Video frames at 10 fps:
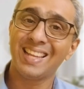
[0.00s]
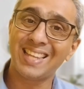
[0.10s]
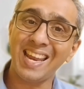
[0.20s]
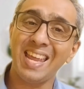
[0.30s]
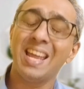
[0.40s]

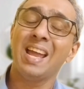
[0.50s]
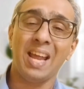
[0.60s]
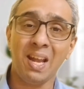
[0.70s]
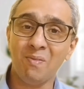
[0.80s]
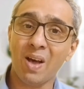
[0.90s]
3.
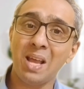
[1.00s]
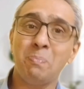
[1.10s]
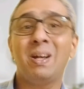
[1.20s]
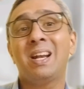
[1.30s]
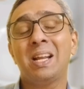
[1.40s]

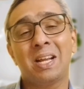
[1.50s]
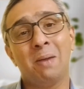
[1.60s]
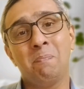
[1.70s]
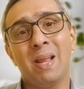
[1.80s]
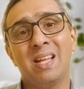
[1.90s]
Environmental
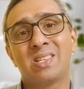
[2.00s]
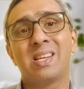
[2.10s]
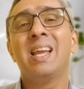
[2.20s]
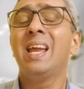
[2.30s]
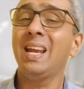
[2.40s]

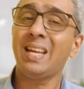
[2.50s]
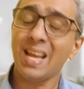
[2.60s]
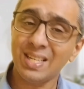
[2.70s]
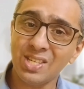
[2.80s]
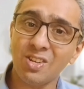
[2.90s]
complaints. In
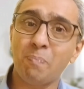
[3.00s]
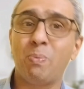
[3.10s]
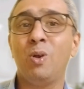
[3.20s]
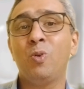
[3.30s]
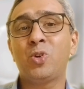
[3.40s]
cases of
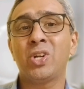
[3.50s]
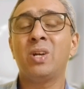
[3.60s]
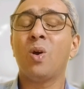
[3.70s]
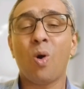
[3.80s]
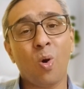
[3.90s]

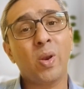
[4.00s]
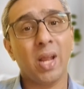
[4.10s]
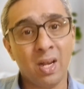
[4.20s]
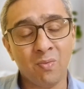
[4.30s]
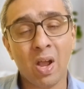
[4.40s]
pollution or
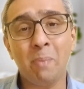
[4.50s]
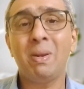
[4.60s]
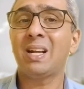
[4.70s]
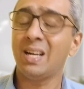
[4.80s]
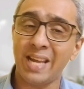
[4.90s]

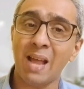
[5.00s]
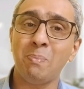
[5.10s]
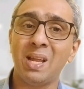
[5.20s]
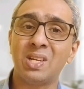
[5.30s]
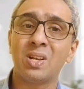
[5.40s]
environmental
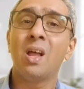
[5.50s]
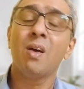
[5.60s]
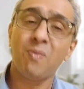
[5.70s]
damage,